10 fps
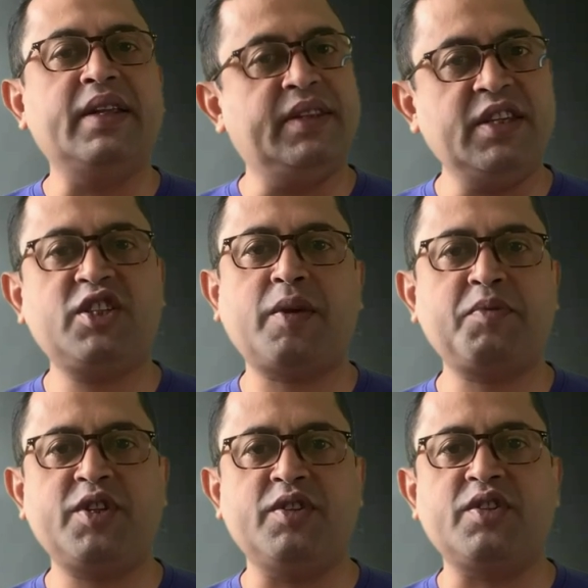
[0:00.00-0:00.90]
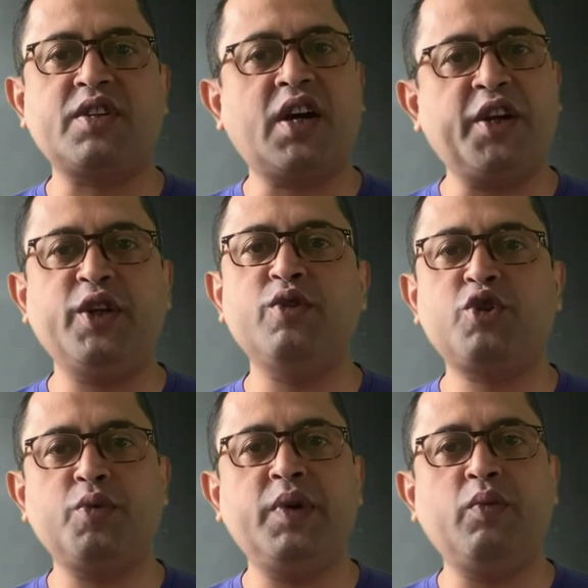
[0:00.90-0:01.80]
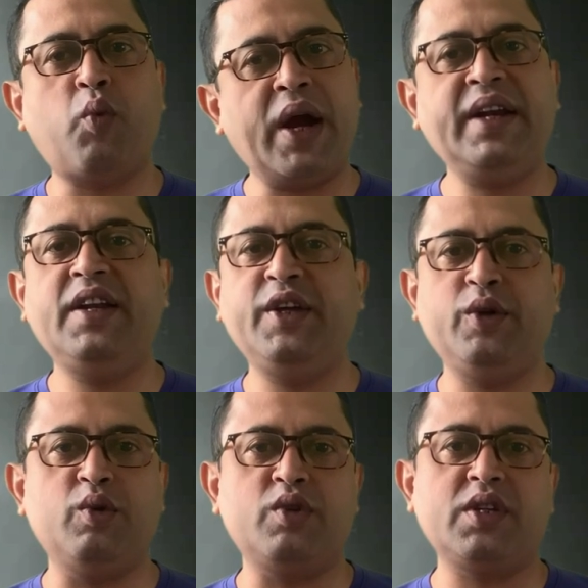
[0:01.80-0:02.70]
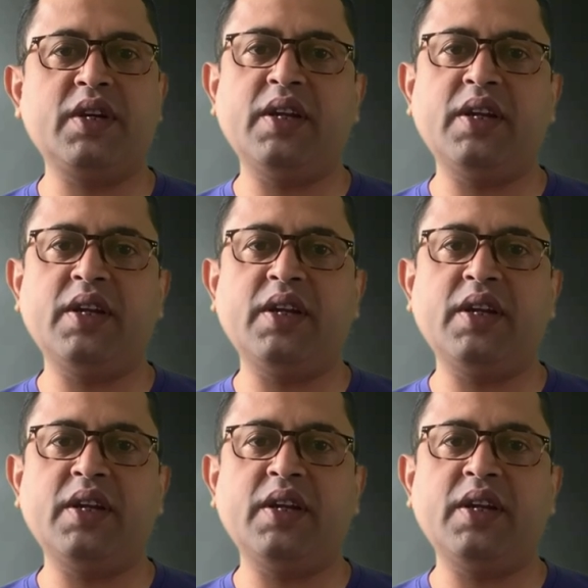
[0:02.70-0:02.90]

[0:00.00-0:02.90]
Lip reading: this substance continues to be widely used